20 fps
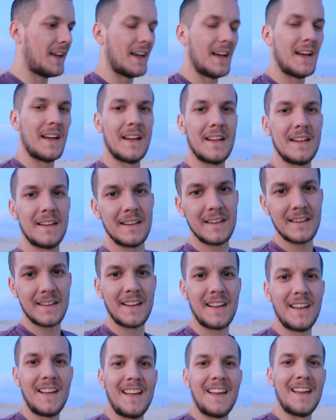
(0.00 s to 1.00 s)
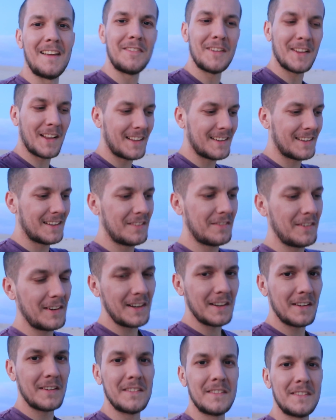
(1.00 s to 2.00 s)
And if you like this
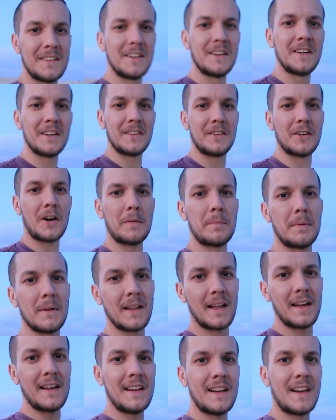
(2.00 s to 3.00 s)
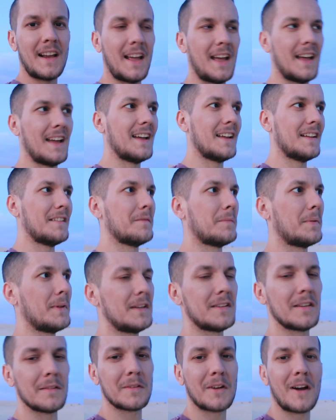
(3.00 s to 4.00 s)
video, drop a like and
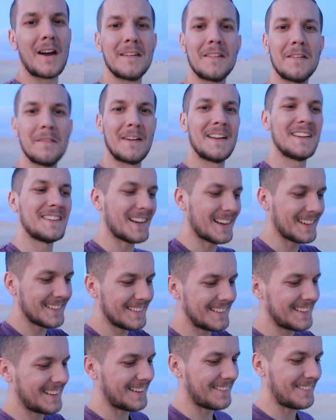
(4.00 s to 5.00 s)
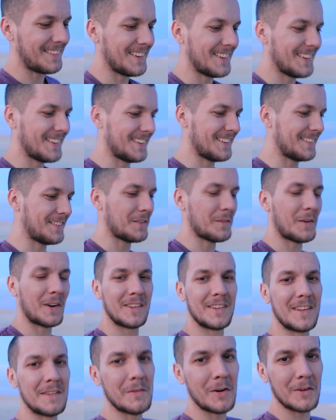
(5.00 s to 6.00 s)
please subscribe to my channel if you want
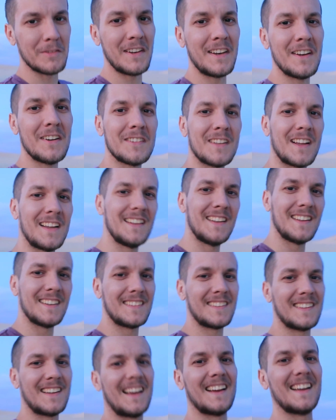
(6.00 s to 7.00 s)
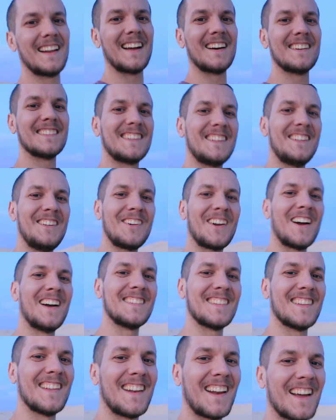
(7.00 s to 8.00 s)
to see more videos like this, and I'll see you
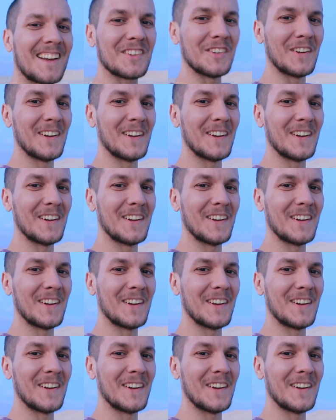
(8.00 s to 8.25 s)
guys in the next